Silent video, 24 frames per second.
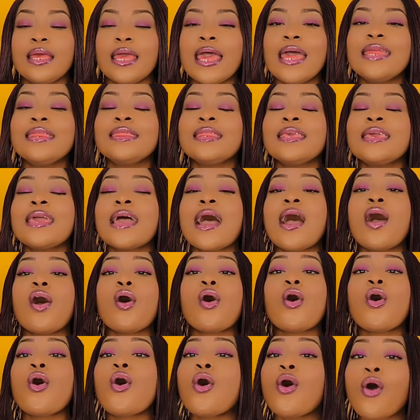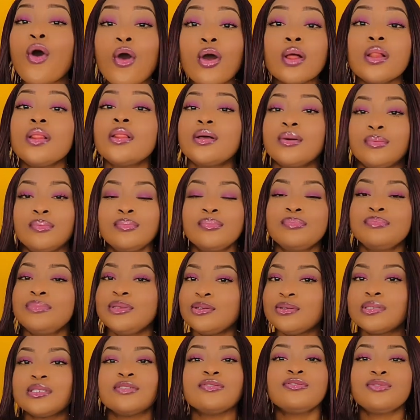and they are all
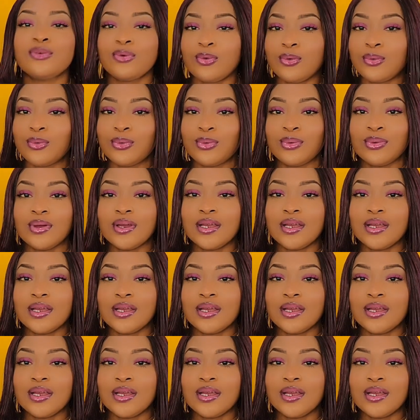beautiful.